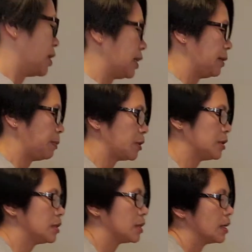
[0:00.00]

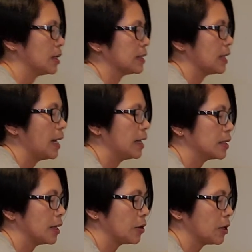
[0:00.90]
clippers is the hind
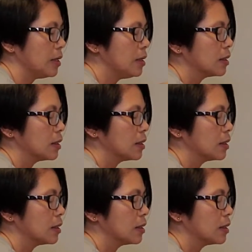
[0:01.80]
area.